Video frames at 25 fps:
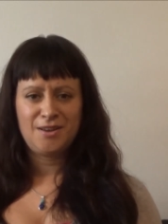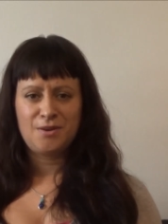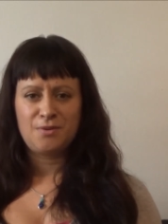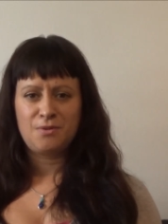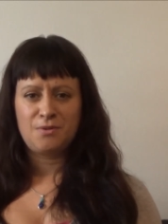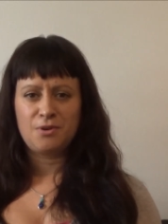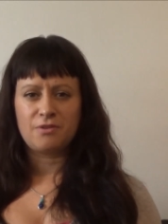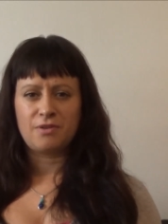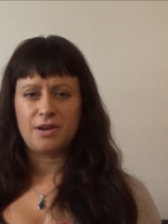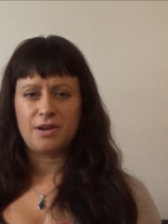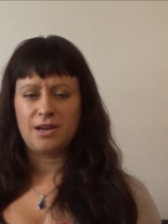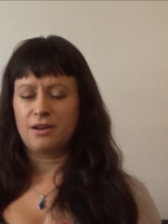
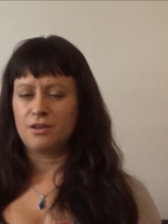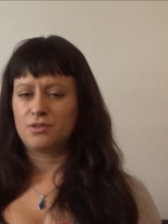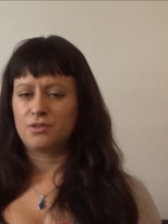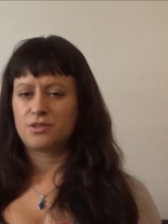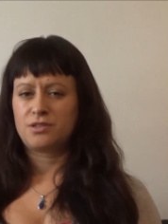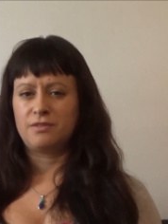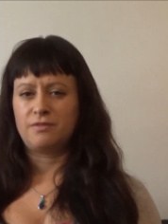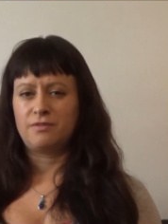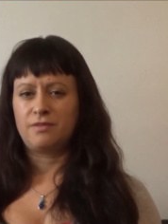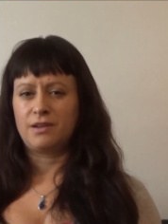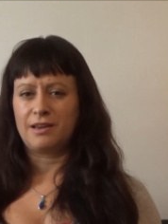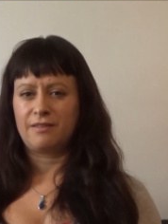we were in
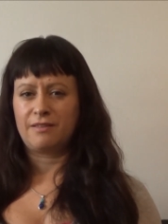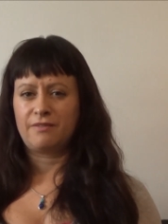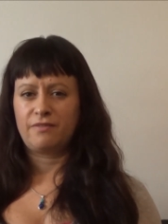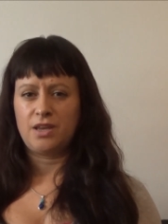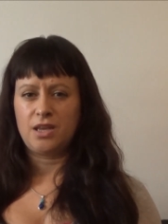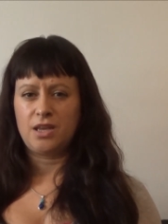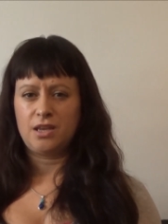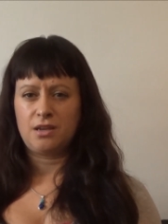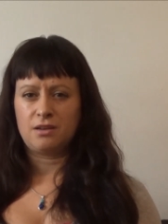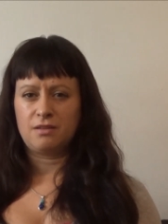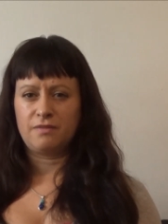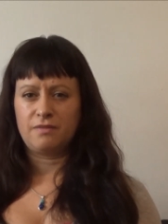lots of like
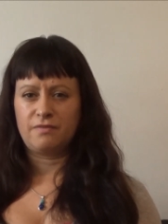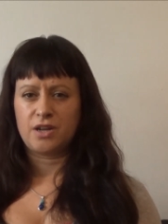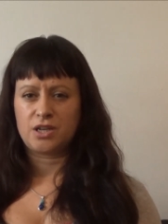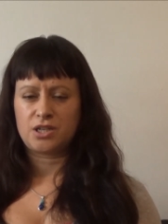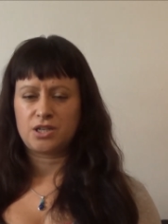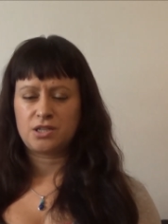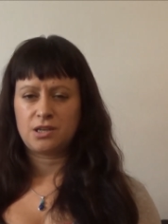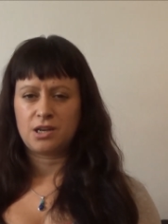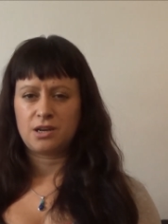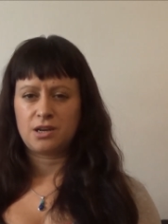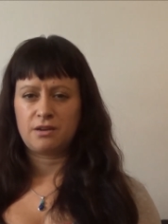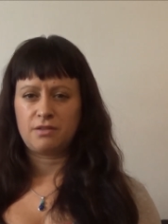vegan and
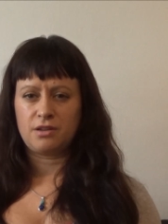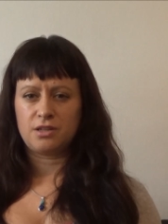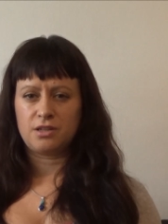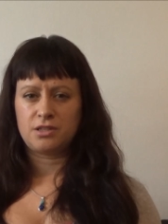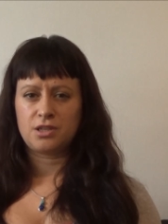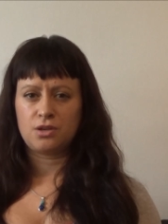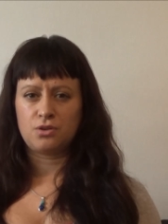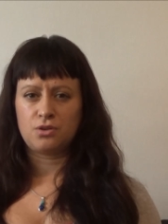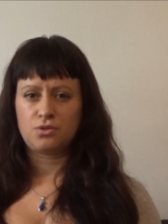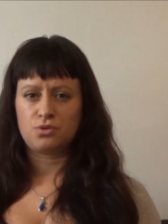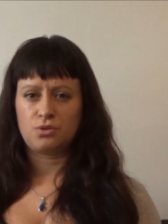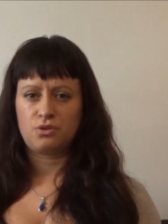vegetarian
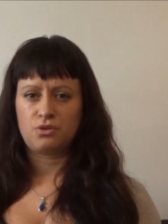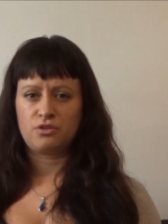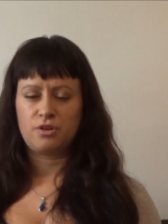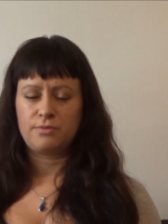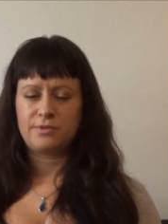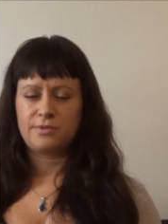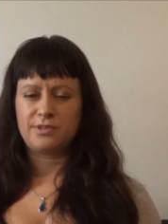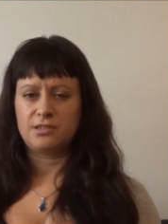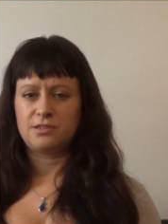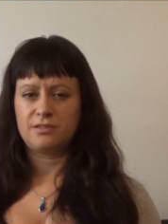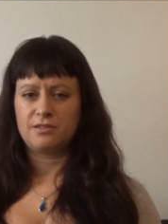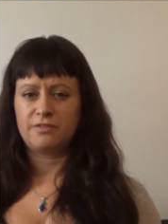social
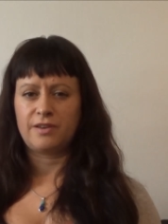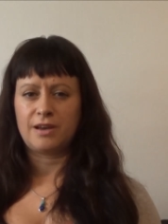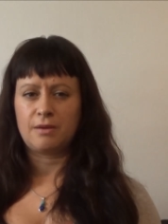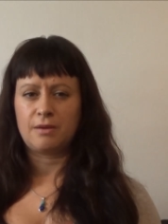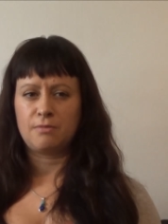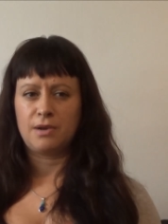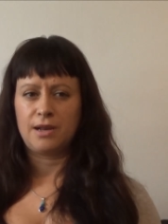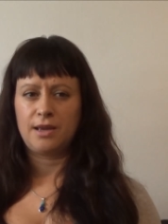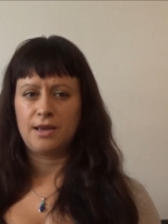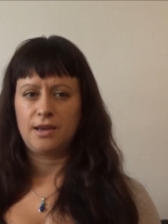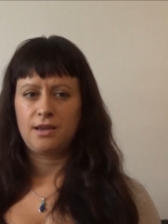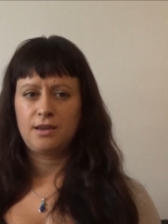groups as a
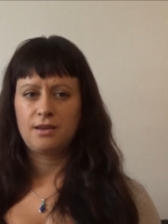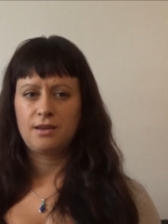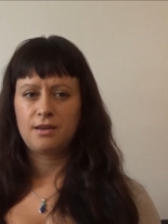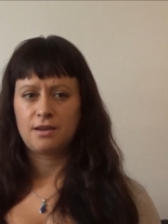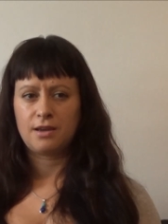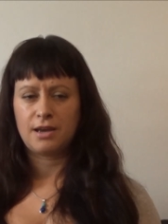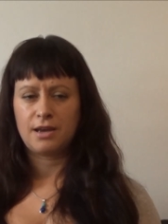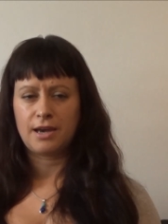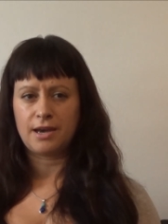family,